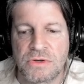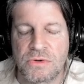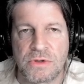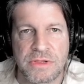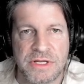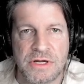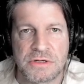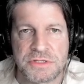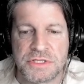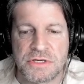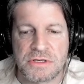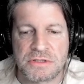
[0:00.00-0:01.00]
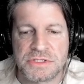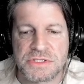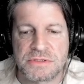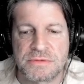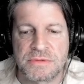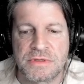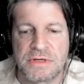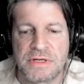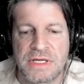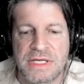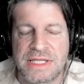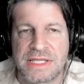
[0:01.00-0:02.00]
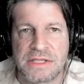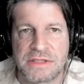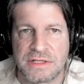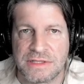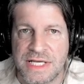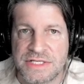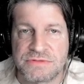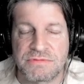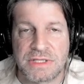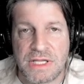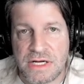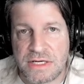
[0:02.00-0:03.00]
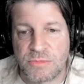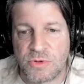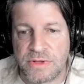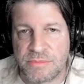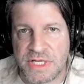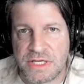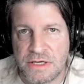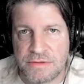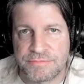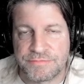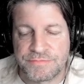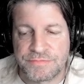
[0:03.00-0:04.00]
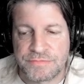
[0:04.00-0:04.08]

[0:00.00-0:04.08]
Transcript: or the Young Turks, the less reliable they become.